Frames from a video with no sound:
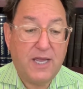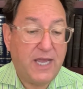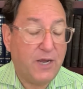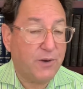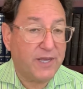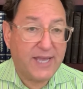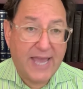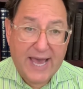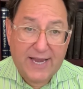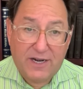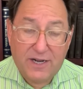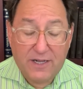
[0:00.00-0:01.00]
here in
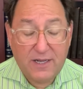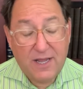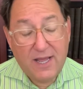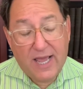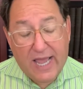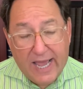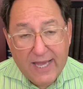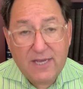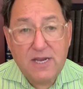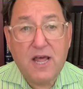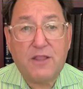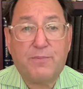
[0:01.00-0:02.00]
Canada and
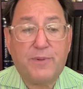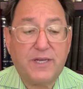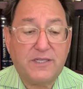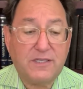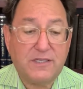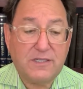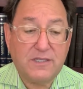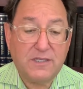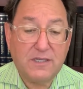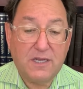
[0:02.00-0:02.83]
in other places,